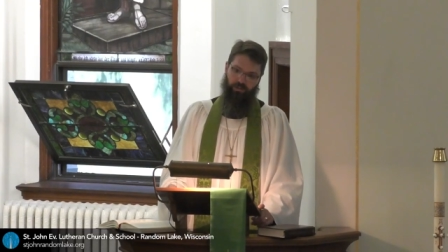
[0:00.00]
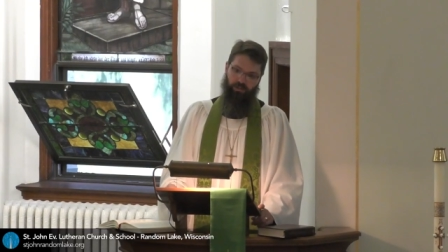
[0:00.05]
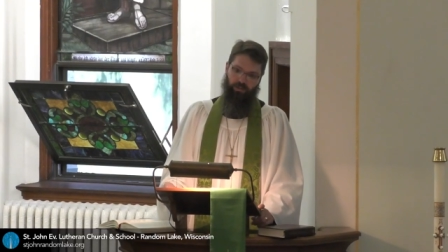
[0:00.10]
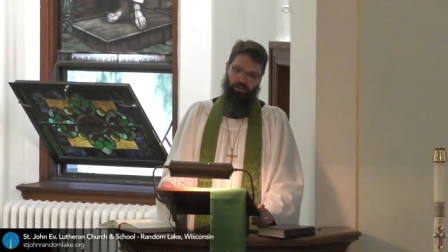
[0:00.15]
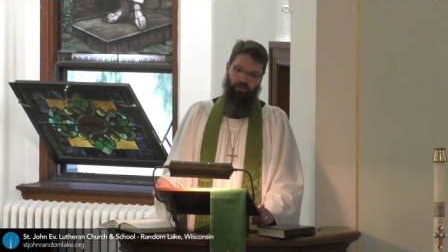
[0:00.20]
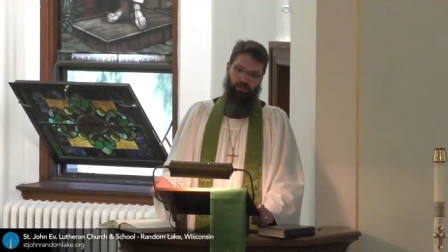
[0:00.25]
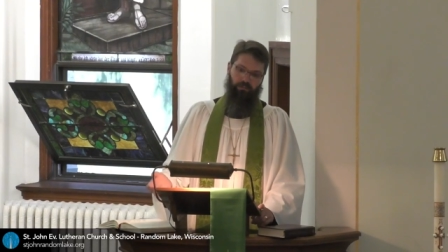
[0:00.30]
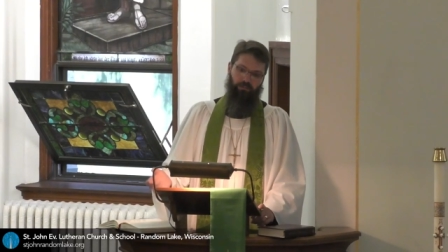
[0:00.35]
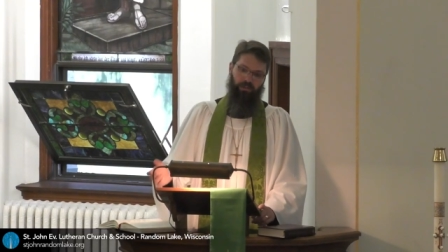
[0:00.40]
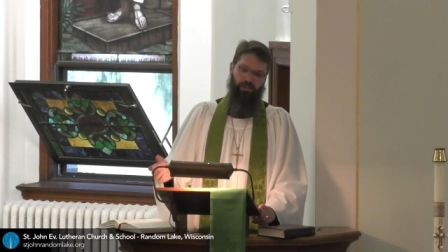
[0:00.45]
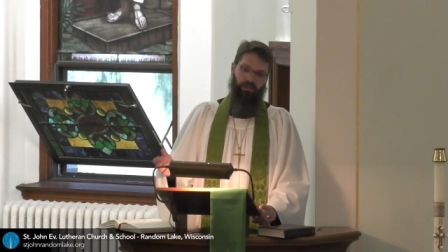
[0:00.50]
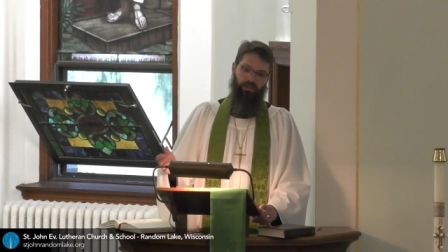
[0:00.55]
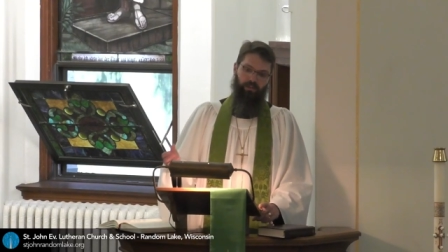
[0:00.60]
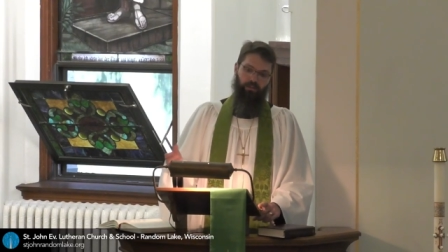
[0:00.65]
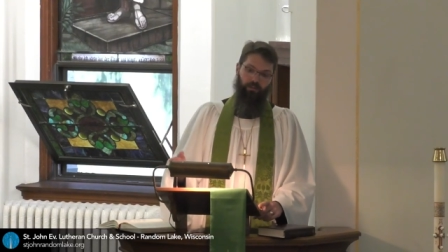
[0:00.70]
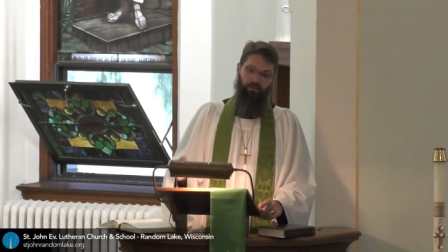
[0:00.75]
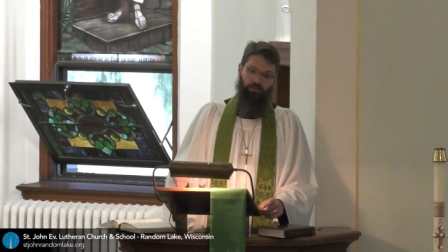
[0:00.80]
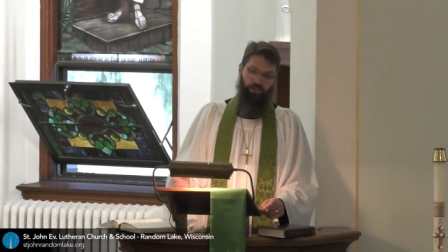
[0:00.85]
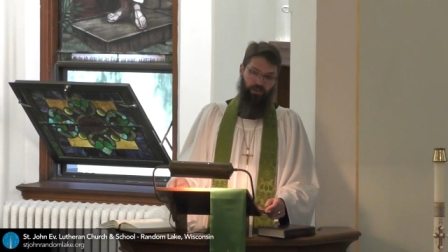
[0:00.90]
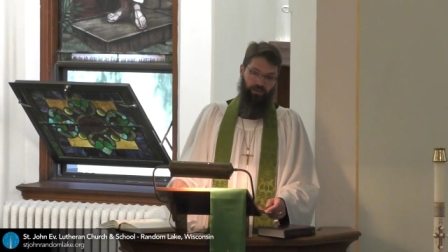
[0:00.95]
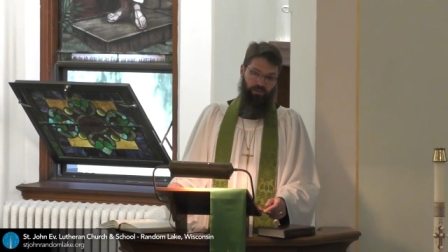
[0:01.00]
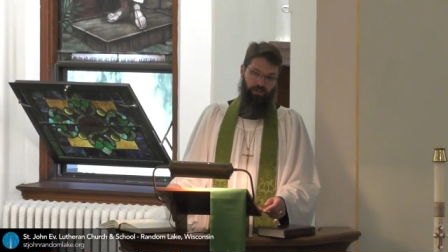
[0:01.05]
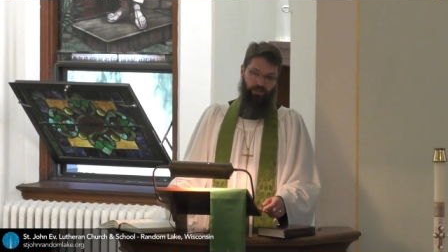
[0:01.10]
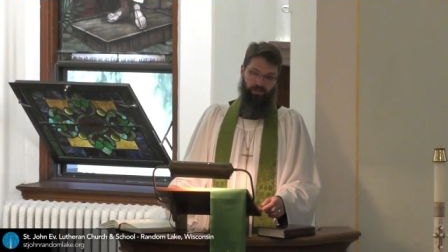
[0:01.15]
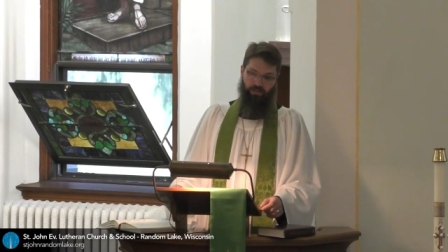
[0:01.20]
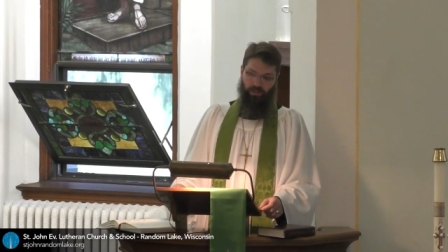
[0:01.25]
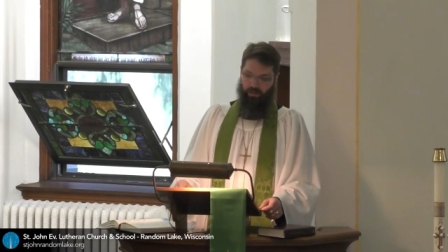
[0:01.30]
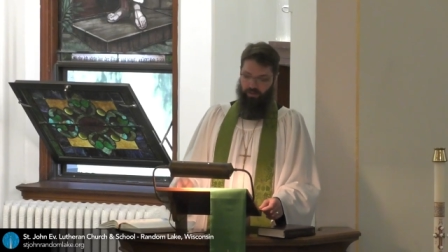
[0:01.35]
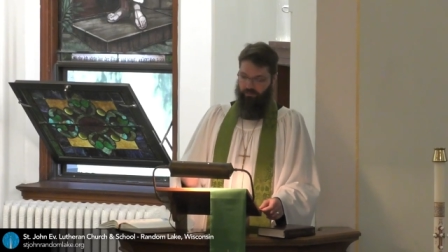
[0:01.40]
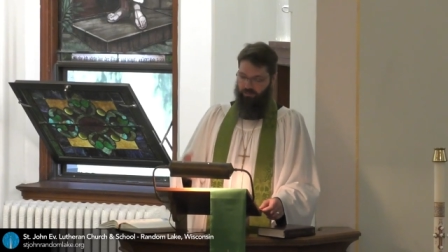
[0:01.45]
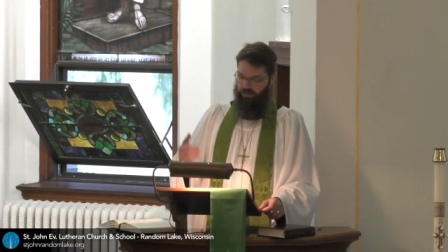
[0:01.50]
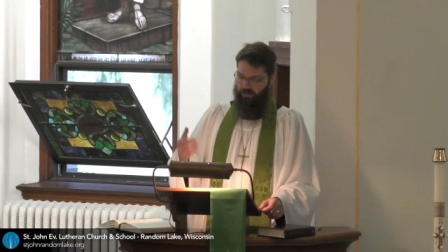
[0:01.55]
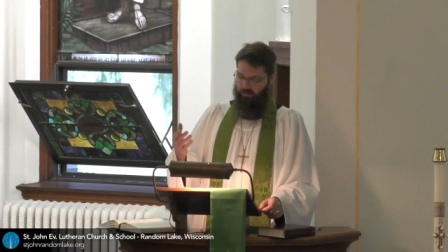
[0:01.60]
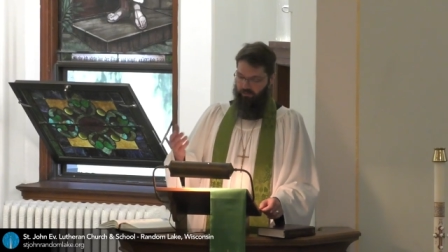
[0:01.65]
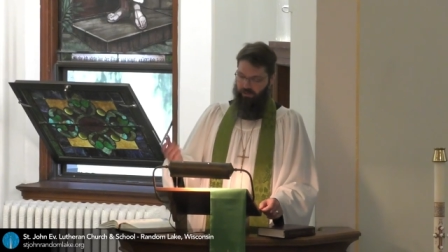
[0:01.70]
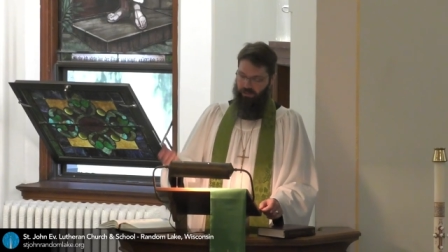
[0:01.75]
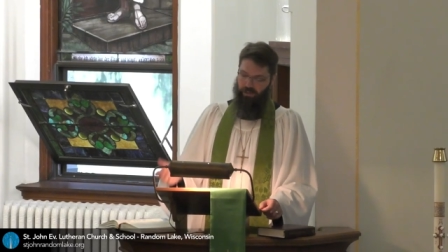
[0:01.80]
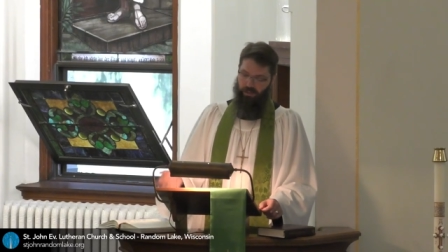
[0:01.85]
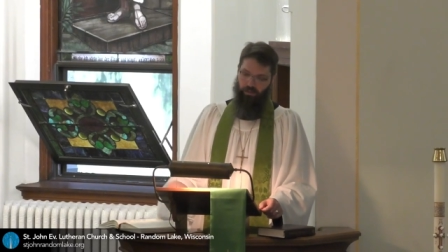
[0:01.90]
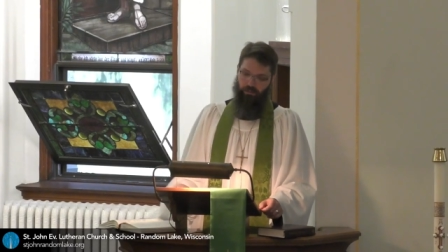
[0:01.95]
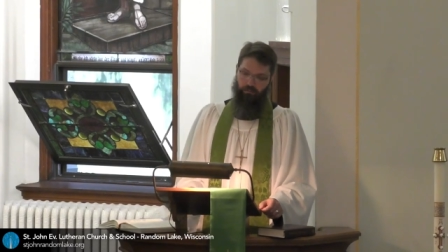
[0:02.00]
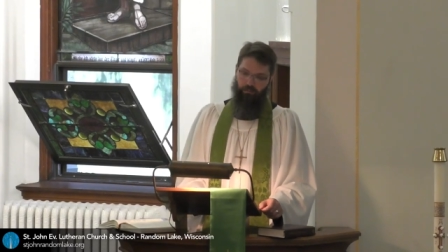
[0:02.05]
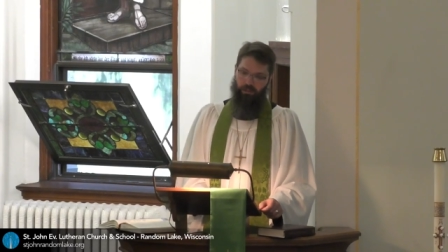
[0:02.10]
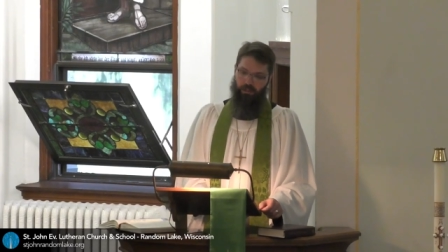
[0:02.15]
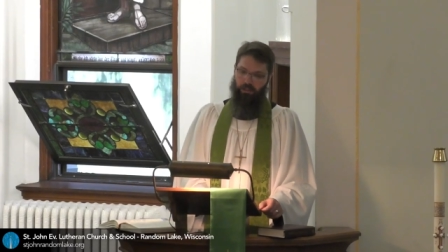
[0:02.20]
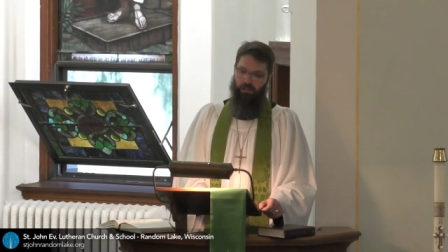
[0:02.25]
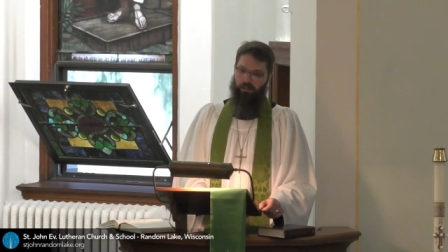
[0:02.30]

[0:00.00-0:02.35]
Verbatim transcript: So Jesus comes to redeem